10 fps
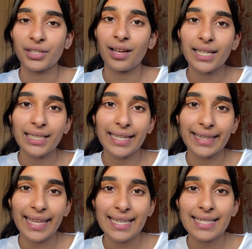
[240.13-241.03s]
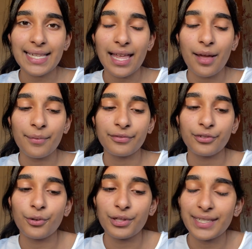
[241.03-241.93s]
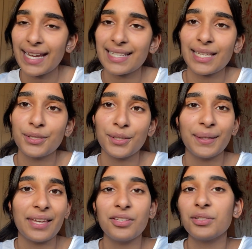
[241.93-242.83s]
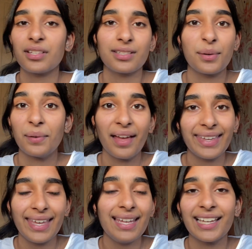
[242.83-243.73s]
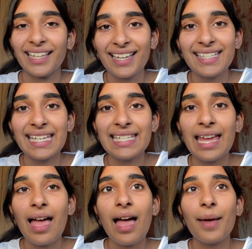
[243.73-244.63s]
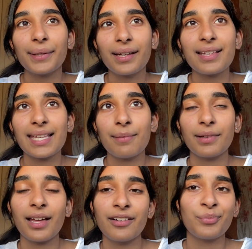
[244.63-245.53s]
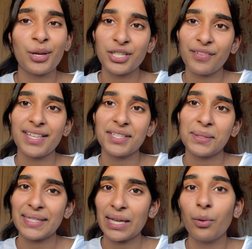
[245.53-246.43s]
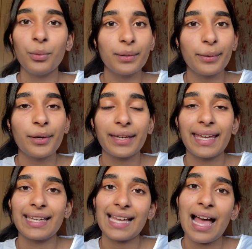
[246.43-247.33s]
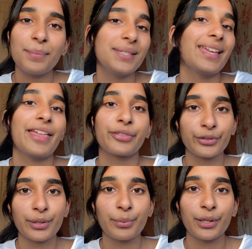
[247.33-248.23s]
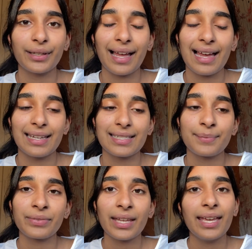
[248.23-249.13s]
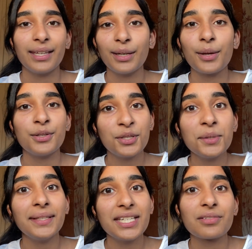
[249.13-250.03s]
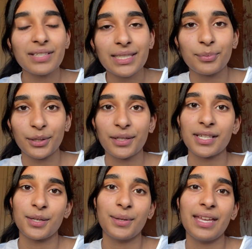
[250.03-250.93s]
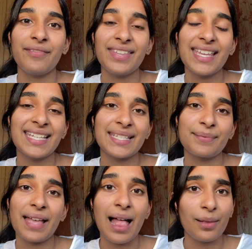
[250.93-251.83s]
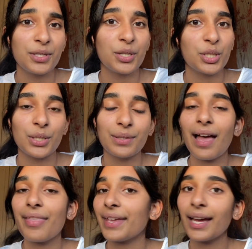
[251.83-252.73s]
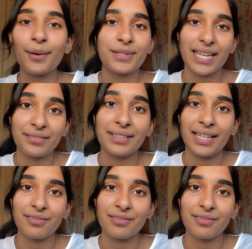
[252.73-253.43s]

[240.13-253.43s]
guide like this for the text that you're doing if you just don't like it like I did, because it kind of motivates you to get on with the book, it helps you get through the book, and you do need to read the book, so if this helps you to do that, then I would definitely